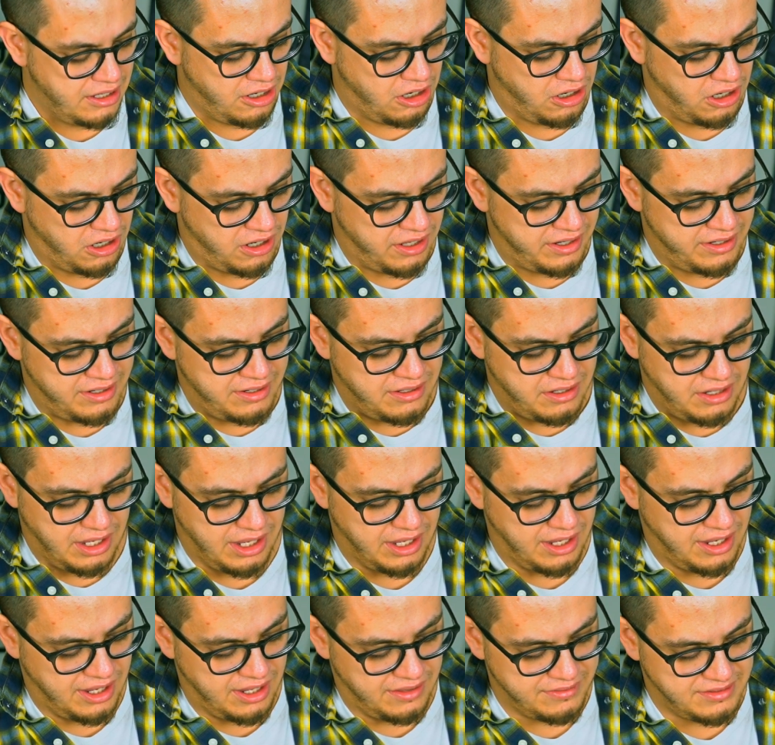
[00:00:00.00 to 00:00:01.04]
on
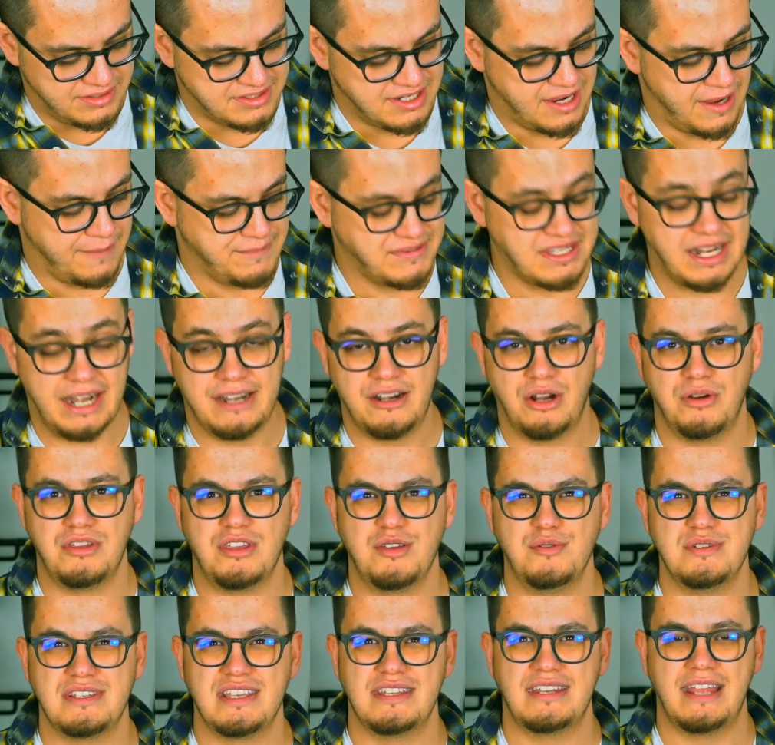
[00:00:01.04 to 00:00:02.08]
the times that I don't
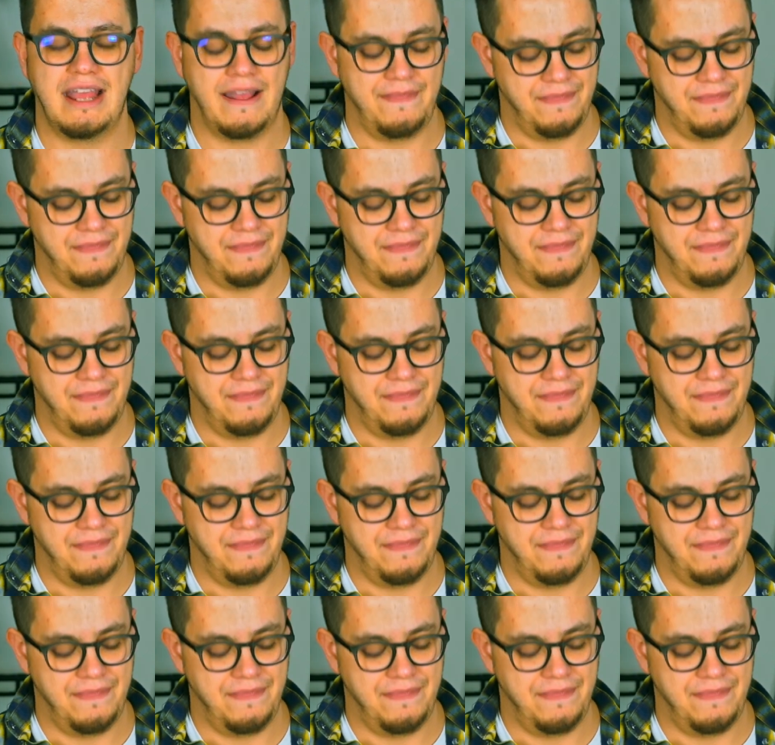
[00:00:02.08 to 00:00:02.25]
use it.